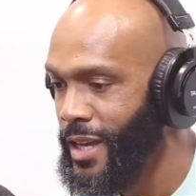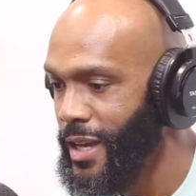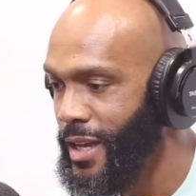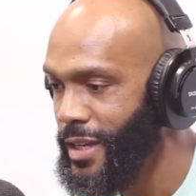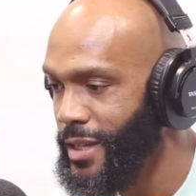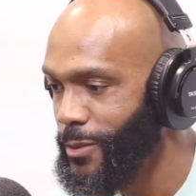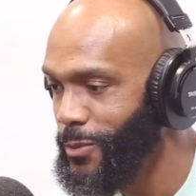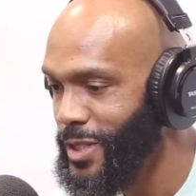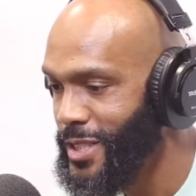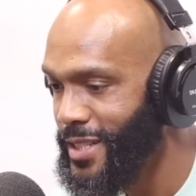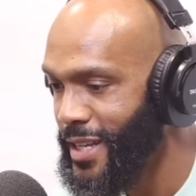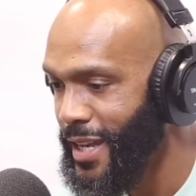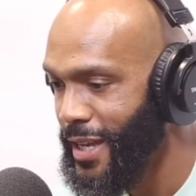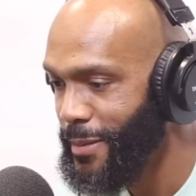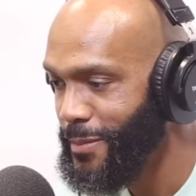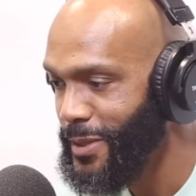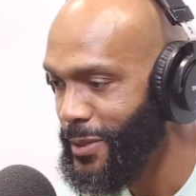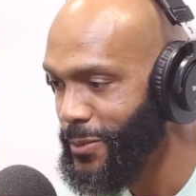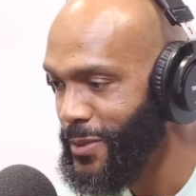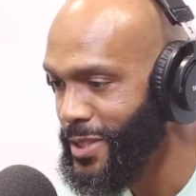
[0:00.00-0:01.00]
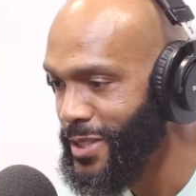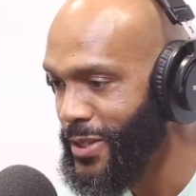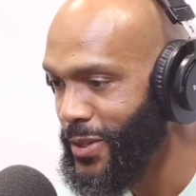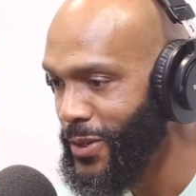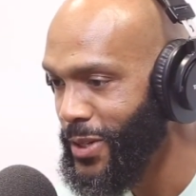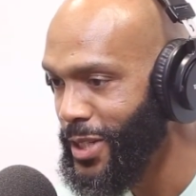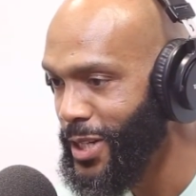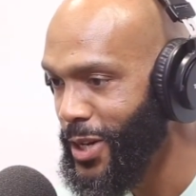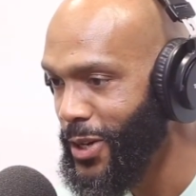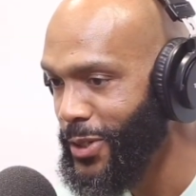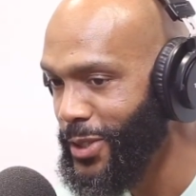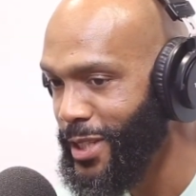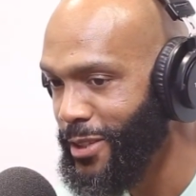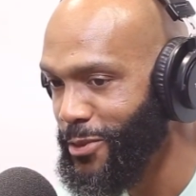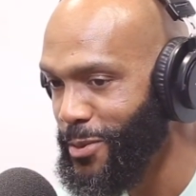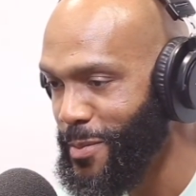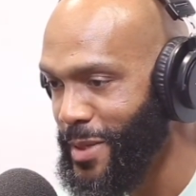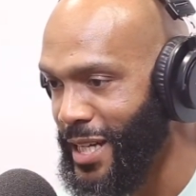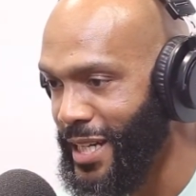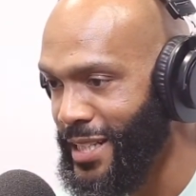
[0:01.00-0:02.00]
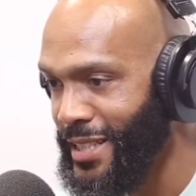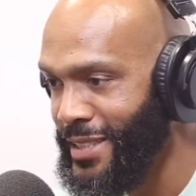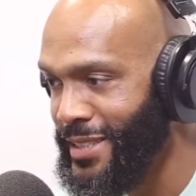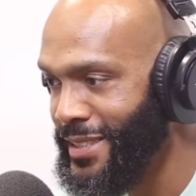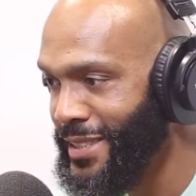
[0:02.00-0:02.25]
Hey, what's happening? What's going on, everybody?